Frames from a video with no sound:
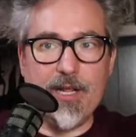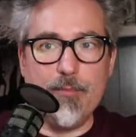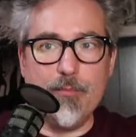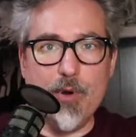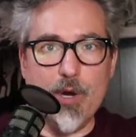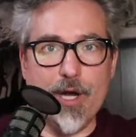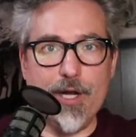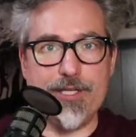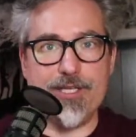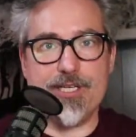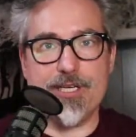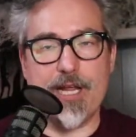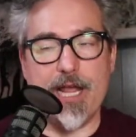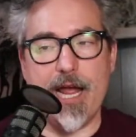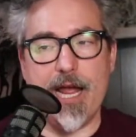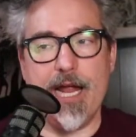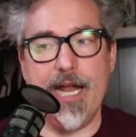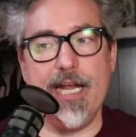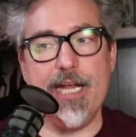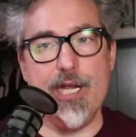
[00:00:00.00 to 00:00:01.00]
much
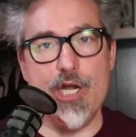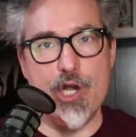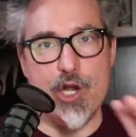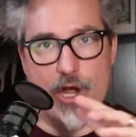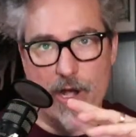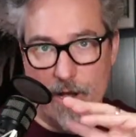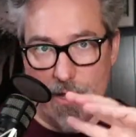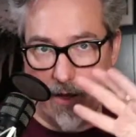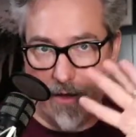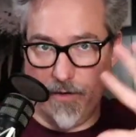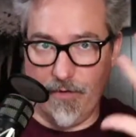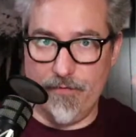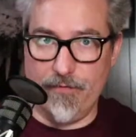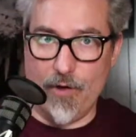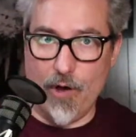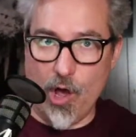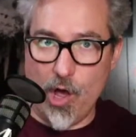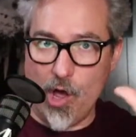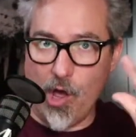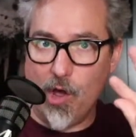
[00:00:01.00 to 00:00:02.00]
kind of
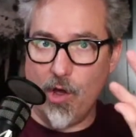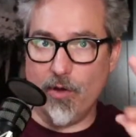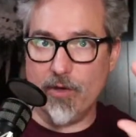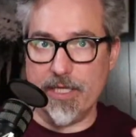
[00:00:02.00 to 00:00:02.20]
all